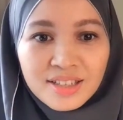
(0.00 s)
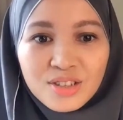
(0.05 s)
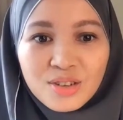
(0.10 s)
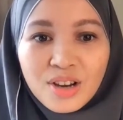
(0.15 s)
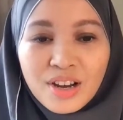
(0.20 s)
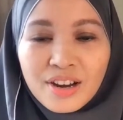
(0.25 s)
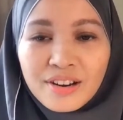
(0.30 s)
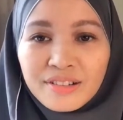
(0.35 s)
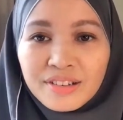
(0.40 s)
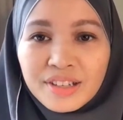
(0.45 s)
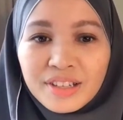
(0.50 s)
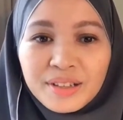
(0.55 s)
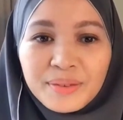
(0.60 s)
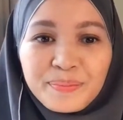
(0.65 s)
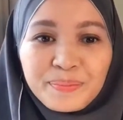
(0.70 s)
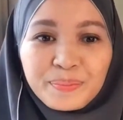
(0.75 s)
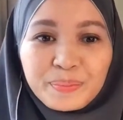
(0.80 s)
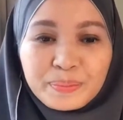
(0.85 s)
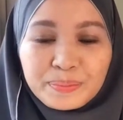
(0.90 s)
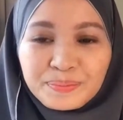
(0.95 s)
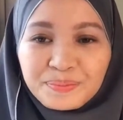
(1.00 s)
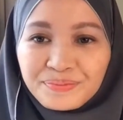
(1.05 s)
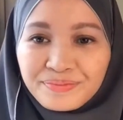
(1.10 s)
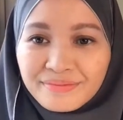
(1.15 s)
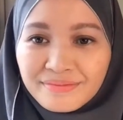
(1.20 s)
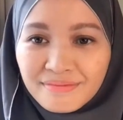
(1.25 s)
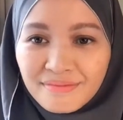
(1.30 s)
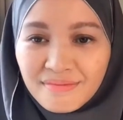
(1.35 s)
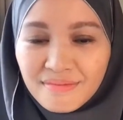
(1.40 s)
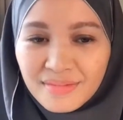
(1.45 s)
Johari,
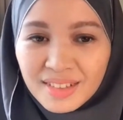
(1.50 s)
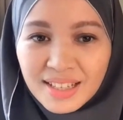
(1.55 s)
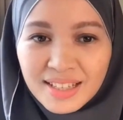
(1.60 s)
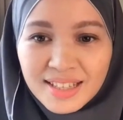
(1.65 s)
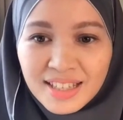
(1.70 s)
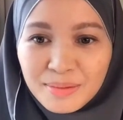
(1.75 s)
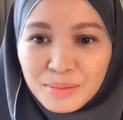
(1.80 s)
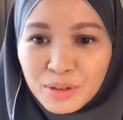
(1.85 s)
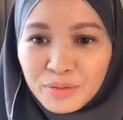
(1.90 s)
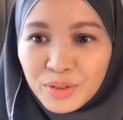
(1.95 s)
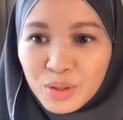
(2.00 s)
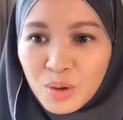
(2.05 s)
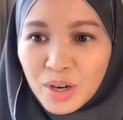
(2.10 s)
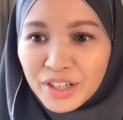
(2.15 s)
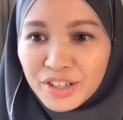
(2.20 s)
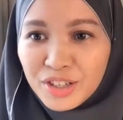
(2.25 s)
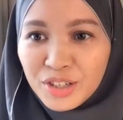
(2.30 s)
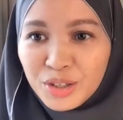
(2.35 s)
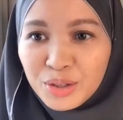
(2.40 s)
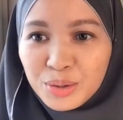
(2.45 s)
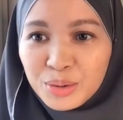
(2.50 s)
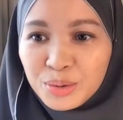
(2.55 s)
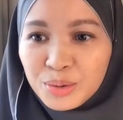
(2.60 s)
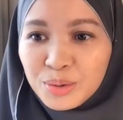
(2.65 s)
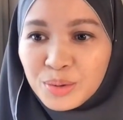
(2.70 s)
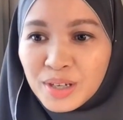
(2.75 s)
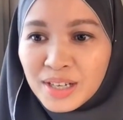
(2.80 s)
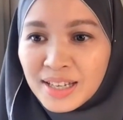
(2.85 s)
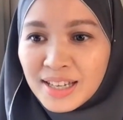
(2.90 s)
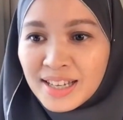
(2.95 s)
and some of you are
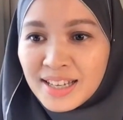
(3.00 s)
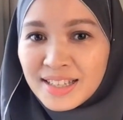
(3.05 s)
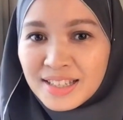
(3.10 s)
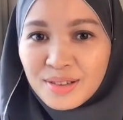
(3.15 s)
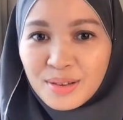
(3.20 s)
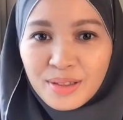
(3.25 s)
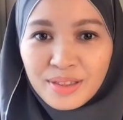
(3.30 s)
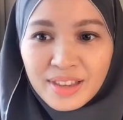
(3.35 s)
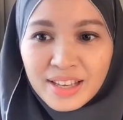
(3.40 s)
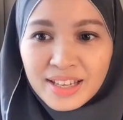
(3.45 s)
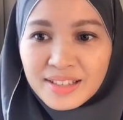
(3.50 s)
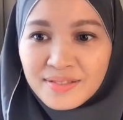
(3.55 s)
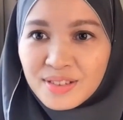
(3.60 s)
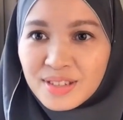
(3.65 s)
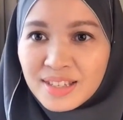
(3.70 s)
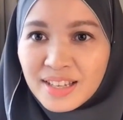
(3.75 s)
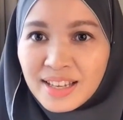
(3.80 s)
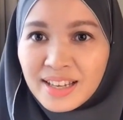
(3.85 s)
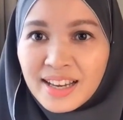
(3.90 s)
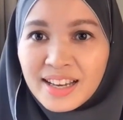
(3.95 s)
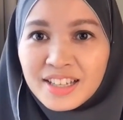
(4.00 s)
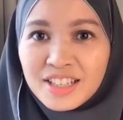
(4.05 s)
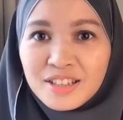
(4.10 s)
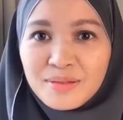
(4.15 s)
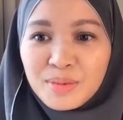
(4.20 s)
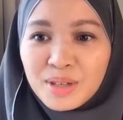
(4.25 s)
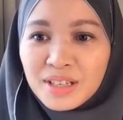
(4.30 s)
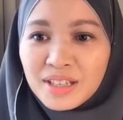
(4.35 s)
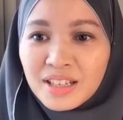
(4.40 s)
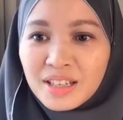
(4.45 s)
new. So thanks for saying hi to
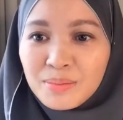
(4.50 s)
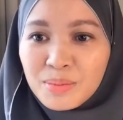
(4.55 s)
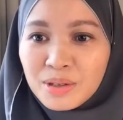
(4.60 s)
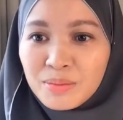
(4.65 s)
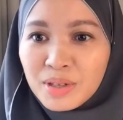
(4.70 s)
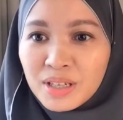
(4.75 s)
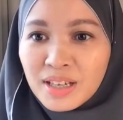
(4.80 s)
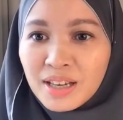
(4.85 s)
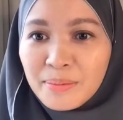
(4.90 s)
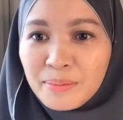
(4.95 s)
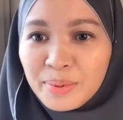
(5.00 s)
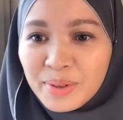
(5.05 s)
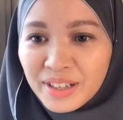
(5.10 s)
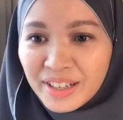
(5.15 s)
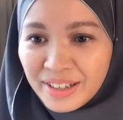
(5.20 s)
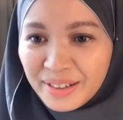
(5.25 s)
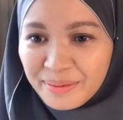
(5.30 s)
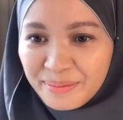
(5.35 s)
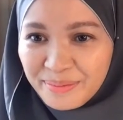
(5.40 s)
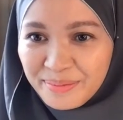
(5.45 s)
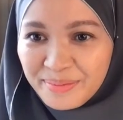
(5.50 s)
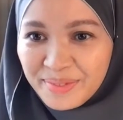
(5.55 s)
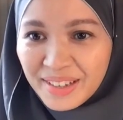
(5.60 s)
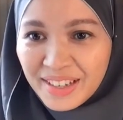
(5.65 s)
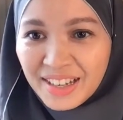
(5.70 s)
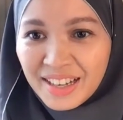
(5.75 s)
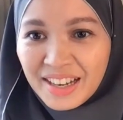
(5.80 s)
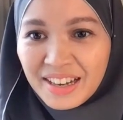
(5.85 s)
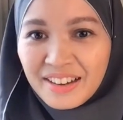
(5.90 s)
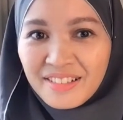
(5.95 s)
me, keeping me company.
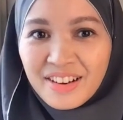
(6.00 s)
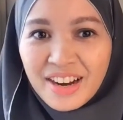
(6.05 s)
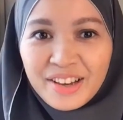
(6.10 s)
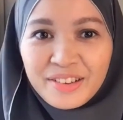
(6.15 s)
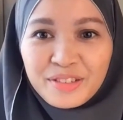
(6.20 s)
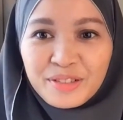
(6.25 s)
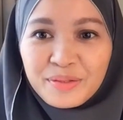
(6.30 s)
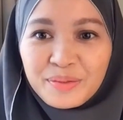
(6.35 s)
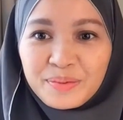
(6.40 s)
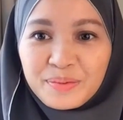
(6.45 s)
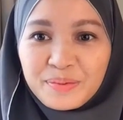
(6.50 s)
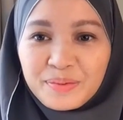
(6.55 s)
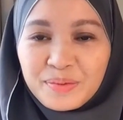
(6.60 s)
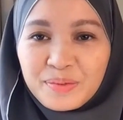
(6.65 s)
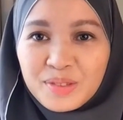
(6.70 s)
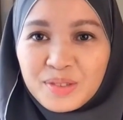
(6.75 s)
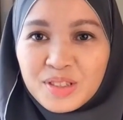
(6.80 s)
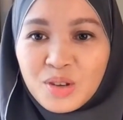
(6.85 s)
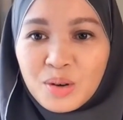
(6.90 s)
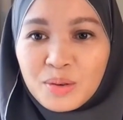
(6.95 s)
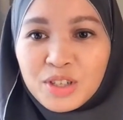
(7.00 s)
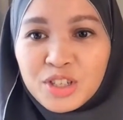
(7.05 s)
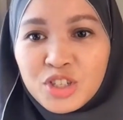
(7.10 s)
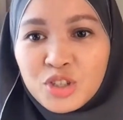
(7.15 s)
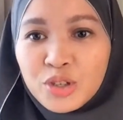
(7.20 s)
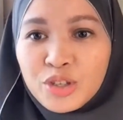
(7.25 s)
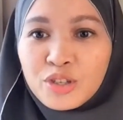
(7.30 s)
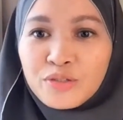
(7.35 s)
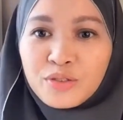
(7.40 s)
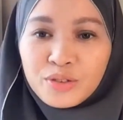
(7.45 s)
Right. So I'm going to show
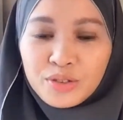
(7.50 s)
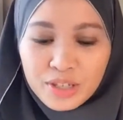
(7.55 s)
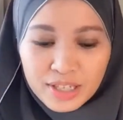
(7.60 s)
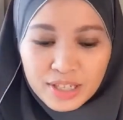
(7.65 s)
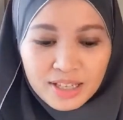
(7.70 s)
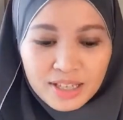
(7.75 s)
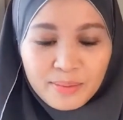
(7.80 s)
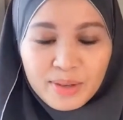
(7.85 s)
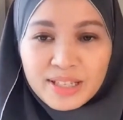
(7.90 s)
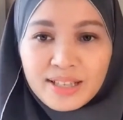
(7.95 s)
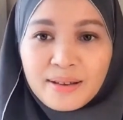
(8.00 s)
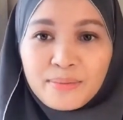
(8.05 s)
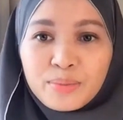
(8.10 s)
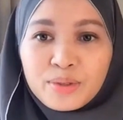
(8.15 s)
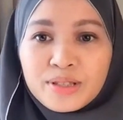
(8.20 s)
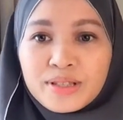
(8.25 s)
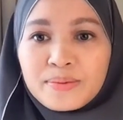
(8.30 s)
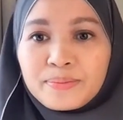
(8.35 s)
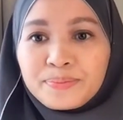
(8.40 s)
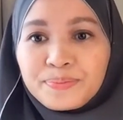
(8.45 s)
you for some examples.